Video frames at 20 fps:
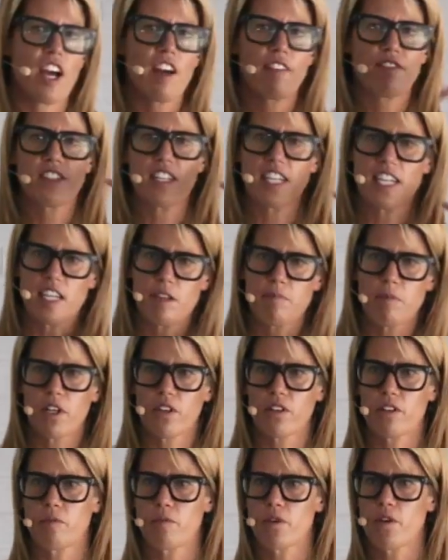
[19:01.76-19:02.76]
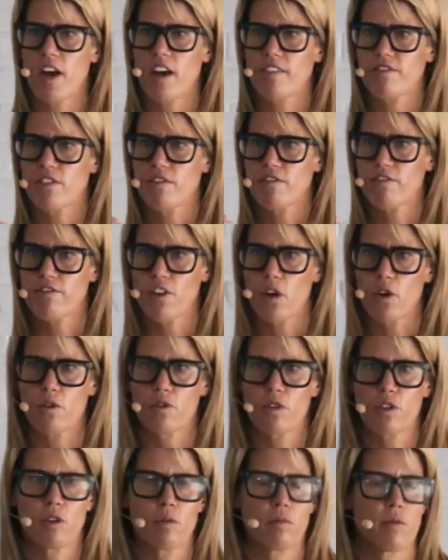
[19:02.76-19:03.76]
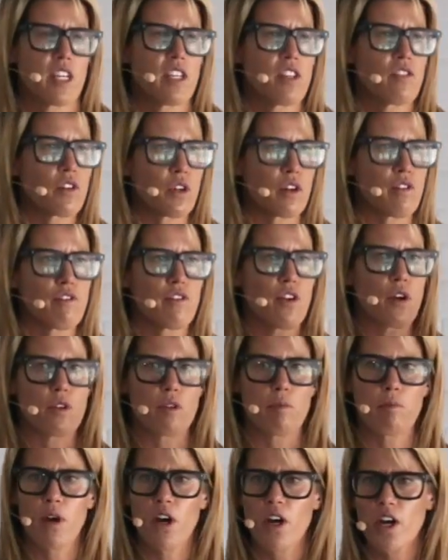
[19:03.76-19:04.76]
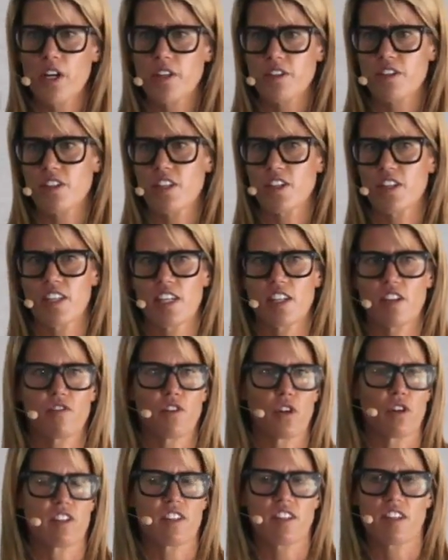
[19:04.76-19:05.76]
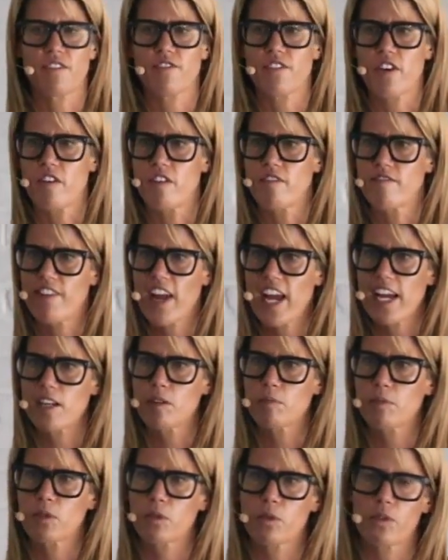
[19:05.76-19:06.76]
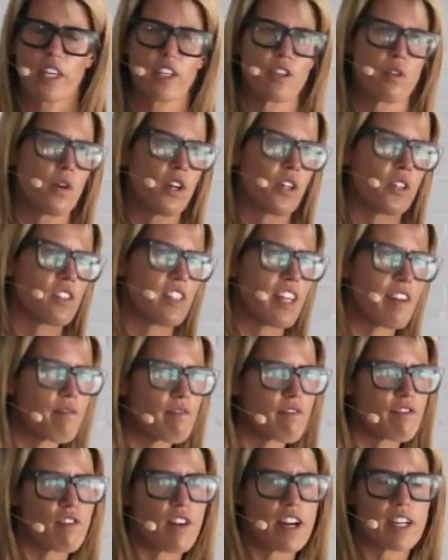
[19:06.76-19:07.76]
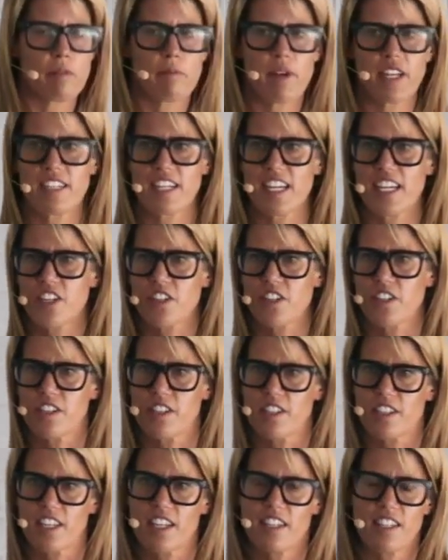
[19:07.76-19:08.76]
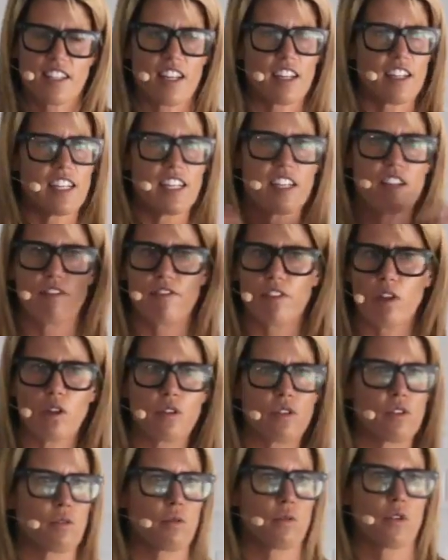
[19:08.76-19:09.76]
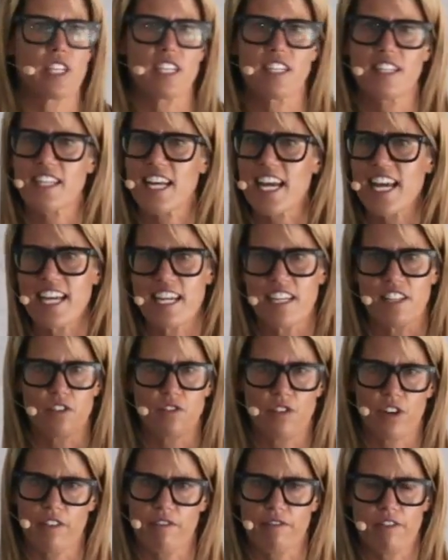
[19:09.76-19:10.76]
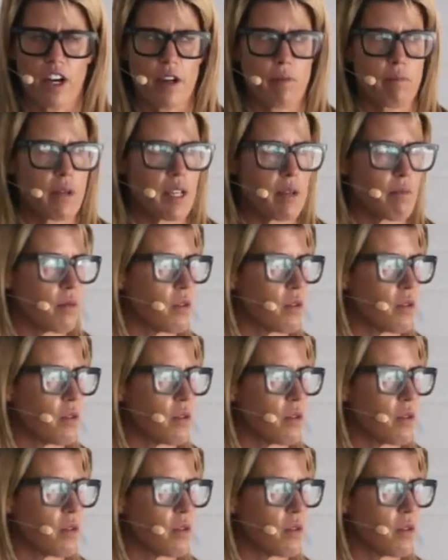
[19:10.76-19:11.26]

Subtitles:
you have to email them, you have to phone them, then you've got to phone the person, then you've got to see if they're available, then you ask them for recommendations, and suddenly you've lost all these days trying to find